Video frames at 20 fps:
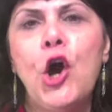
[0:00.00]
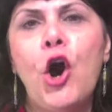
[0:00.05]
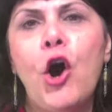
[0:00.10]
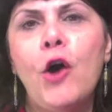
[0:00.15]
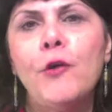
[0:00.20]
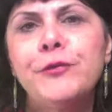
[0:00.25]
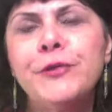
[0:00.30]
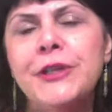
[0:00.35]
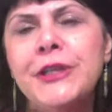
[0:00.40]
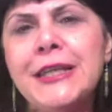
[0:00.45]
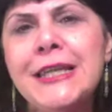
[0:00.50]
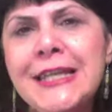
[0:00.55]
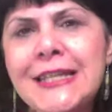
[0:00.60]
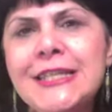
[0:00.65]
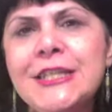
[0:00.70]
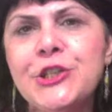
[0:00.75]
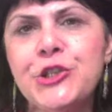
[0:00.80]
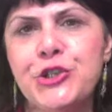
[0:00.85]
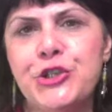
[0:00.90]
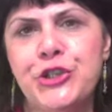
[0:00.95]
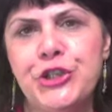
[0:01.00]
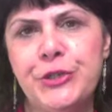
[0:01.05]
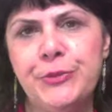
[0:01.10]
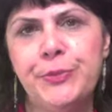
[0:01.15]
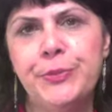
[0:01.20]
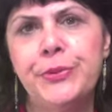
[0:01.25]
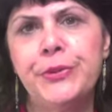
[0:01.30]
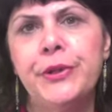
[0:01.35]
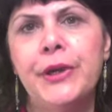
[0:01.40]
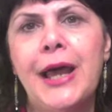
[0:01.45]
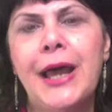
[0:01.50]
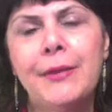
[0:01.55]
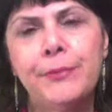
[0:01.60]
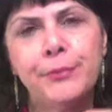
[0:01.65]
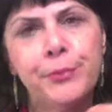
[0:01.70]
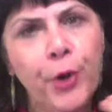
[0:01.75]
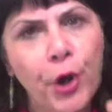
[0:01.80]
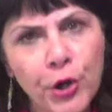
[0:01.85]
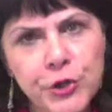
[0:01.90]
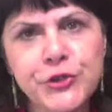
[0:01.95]
of the leadership
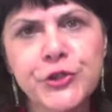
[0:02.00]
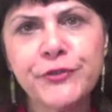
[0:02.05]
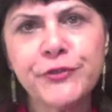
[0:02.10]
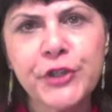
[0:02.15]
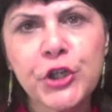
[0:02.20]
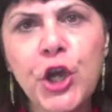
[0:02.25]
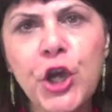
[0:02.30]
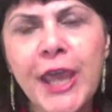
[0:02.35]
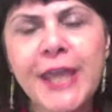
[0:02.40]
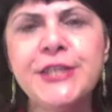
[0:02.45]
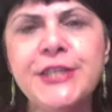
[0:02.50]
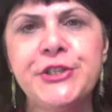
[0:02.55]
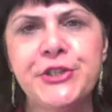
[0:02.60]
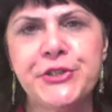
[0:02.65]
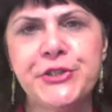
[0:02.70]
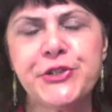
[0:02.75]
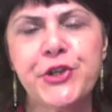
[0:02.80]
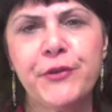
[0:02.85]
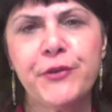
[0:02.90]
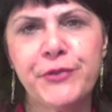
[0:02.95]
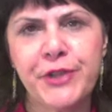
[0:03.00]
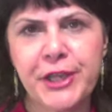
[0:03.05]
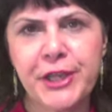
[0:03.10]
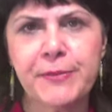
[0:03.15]
and part of the cadres of the